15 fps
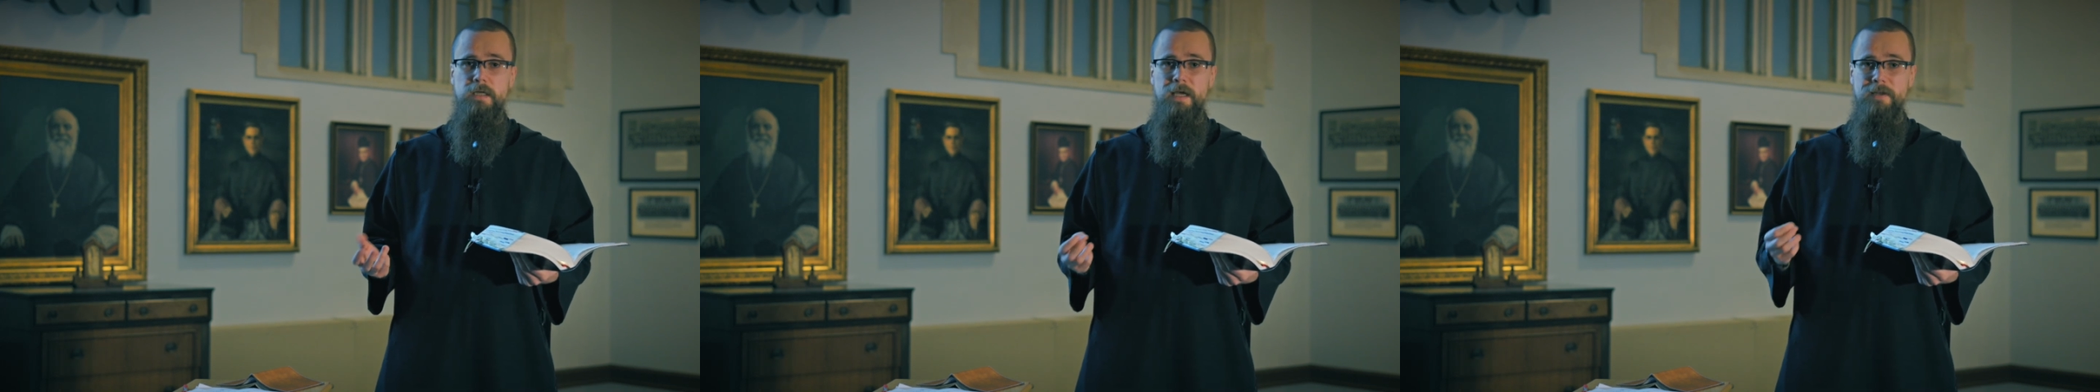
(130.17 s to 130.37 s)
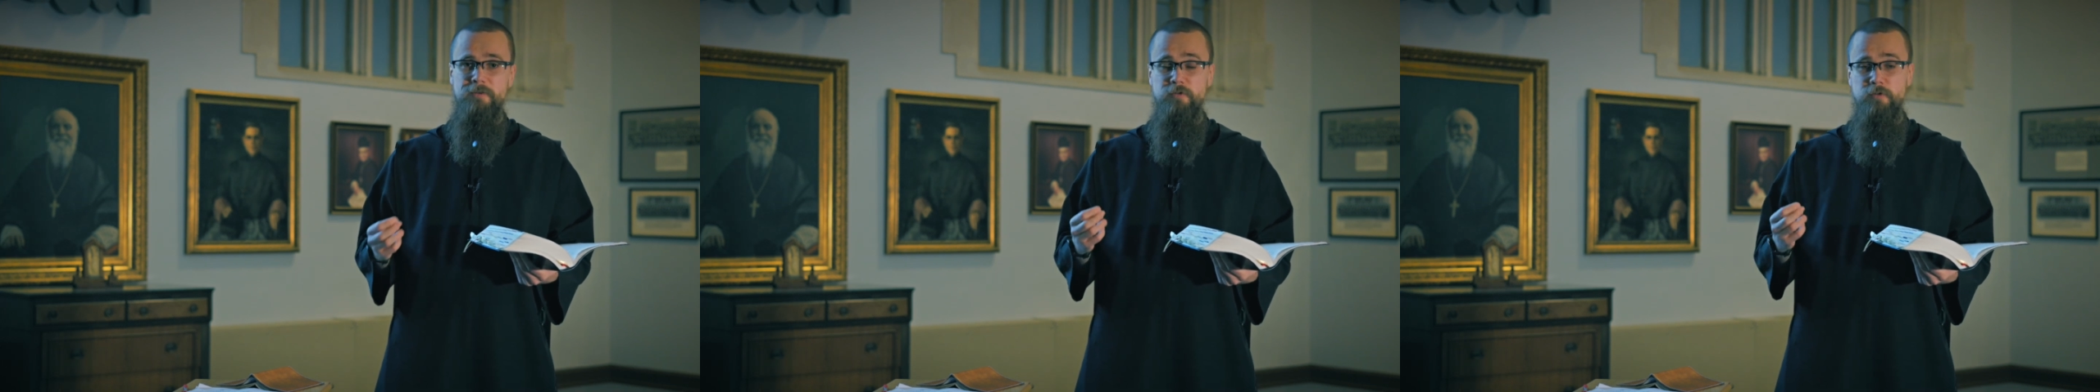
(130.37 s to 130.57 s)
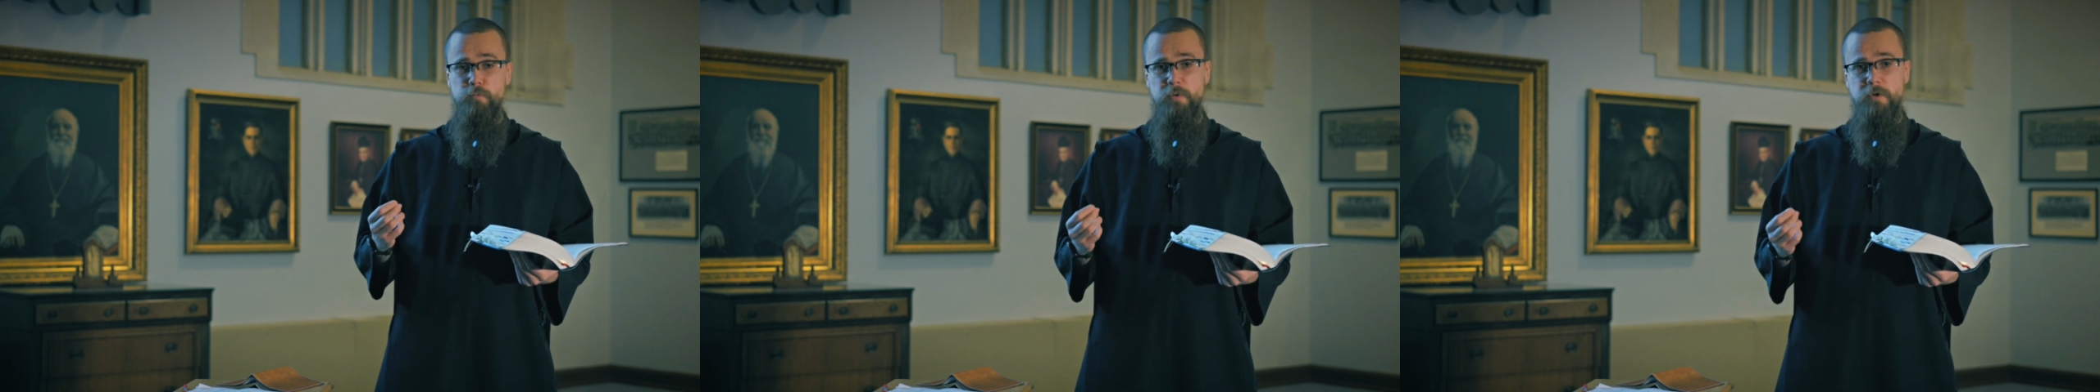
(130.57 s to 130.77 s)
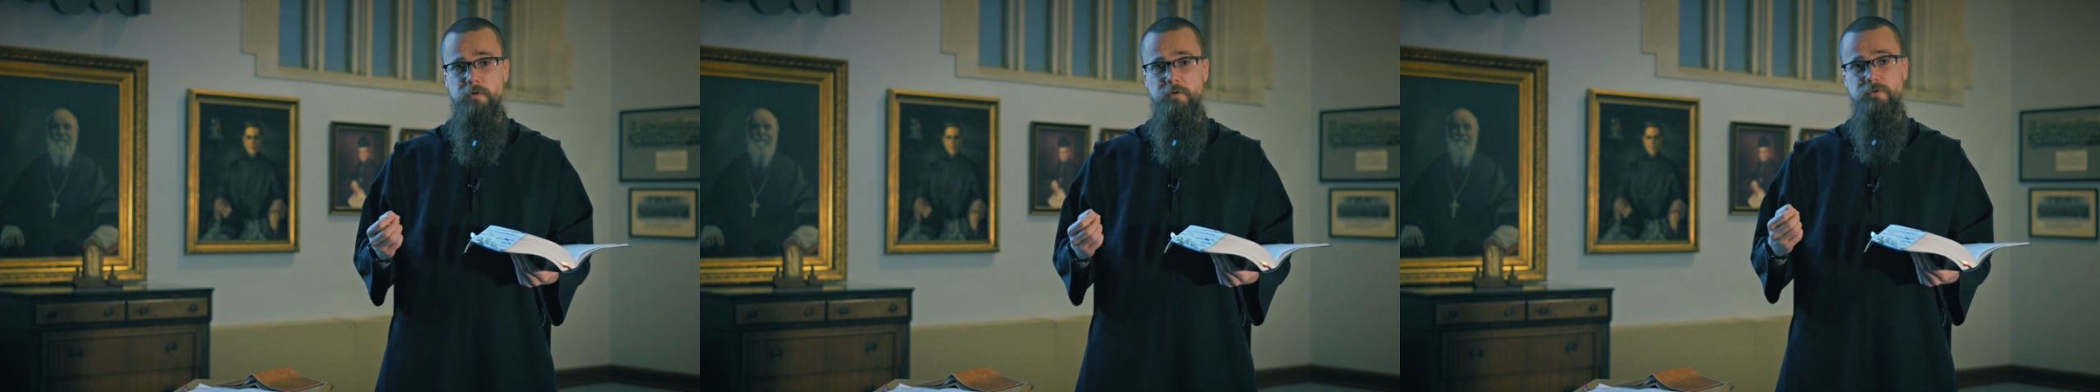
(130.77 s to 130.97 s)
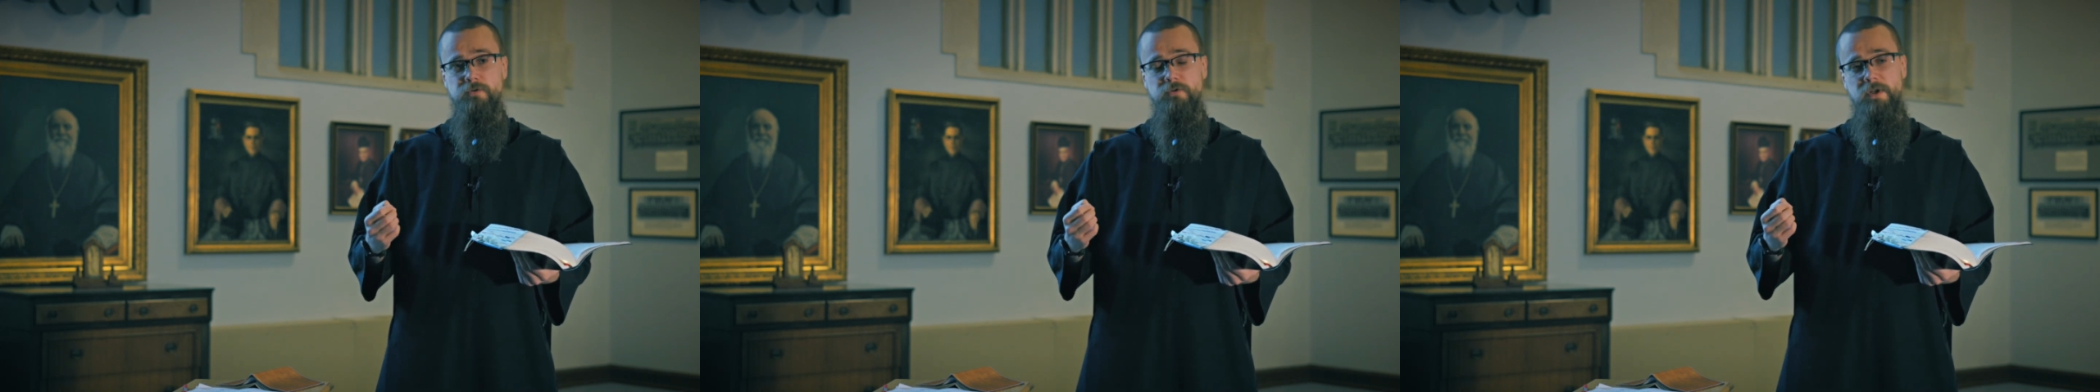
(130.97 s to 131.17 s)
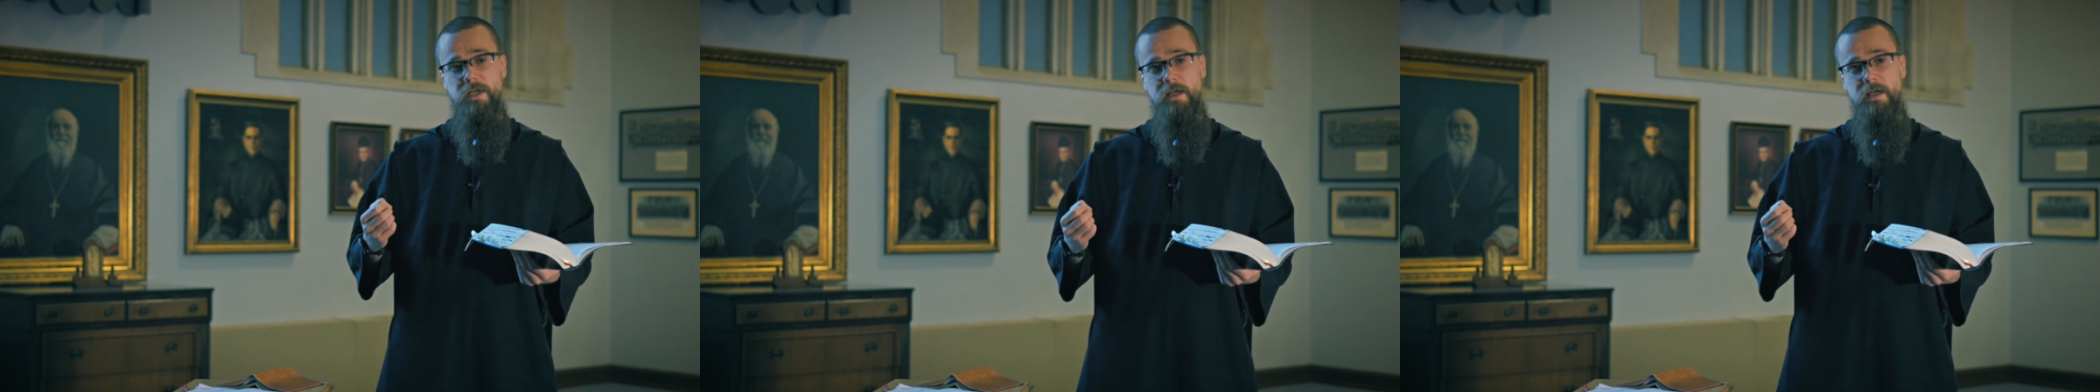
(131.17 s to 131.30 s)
as spiritual